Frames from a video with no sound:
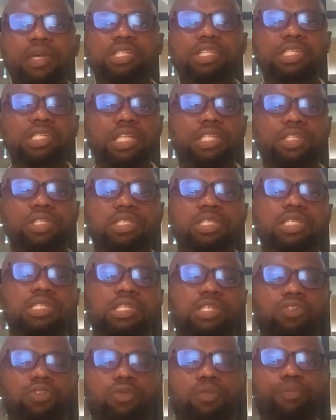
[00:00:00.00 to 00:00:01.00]
message that it is
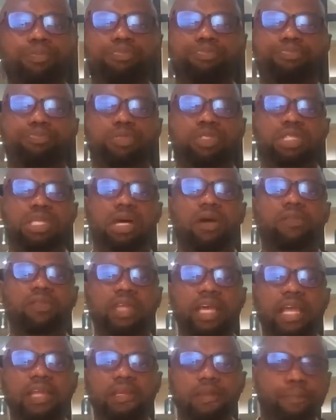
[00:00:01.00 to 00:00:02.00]
that you're putting out
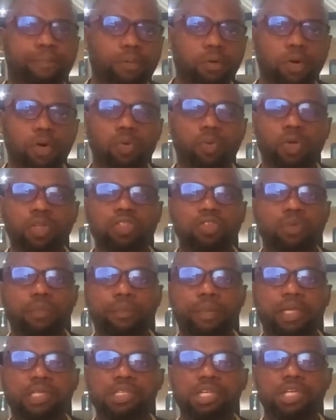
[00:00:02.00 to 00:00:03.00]
there in the book, what your
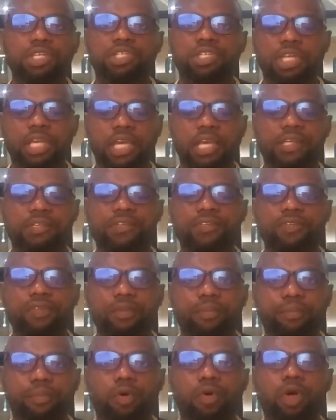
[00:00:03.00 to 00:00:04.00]
message is in
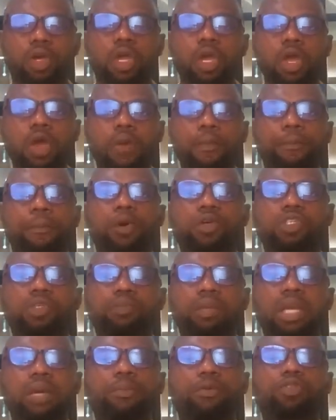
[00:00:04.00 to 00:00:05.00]
the book, must
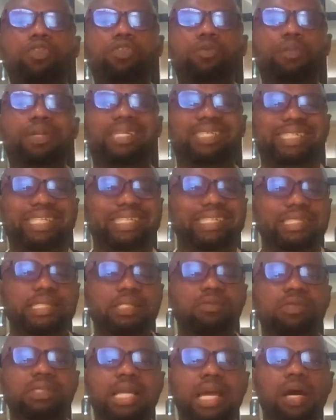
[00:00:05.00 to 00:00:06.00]
be able to be
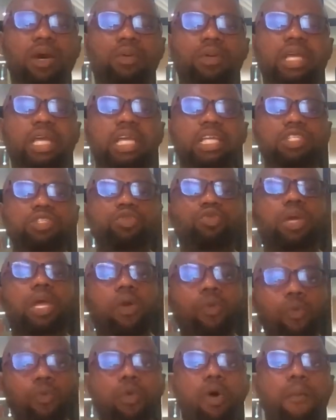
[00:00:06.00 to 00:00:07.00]
distilled down into
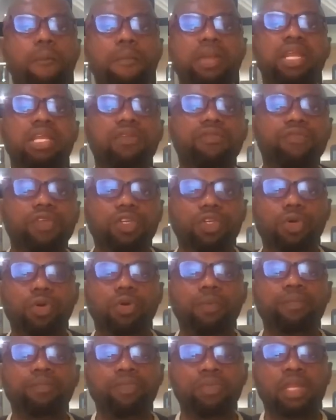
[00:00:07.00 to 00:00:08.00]
a 1-minute
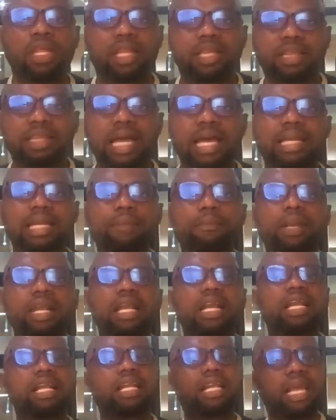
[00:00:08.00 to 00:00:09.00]
video that
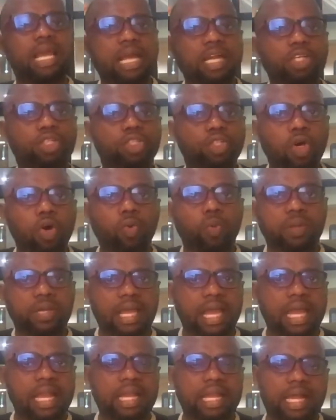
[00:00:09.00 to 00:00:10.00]
immediately they are done with
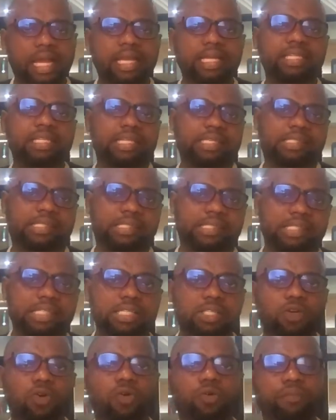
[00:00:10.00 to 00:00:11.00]
the headline, they
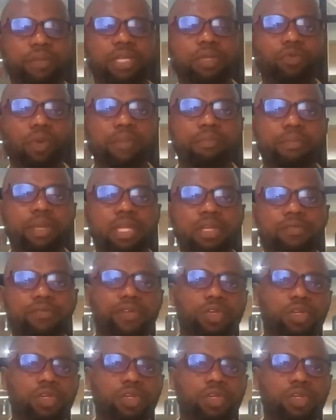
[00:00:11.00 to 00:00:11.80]
see your 1-minute